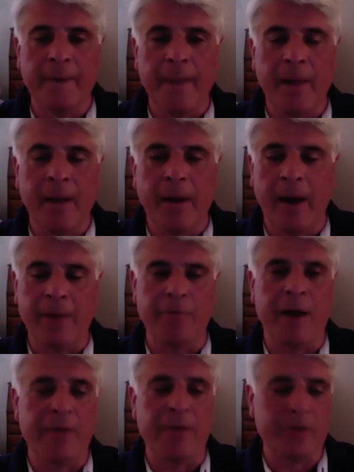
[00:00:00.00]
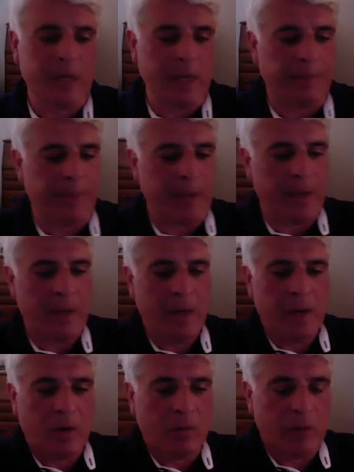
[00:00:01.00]
I'd rather see it be
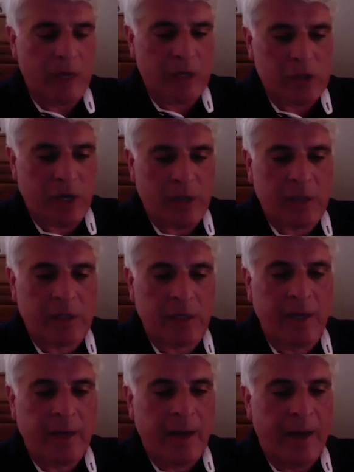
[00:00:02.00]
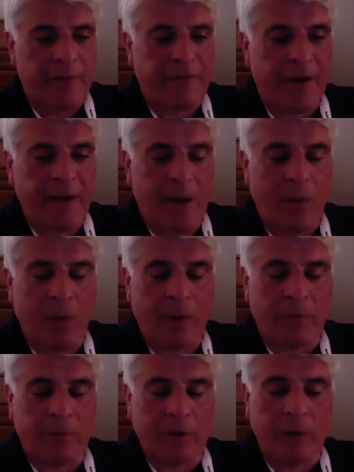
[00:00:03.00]
readjusted and find out what
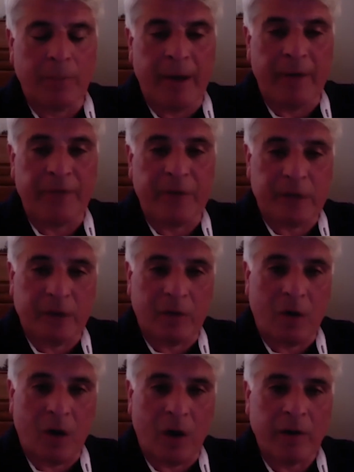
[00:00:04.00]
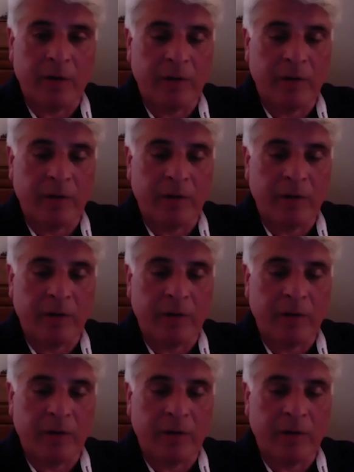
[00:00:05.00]
real benefits there are,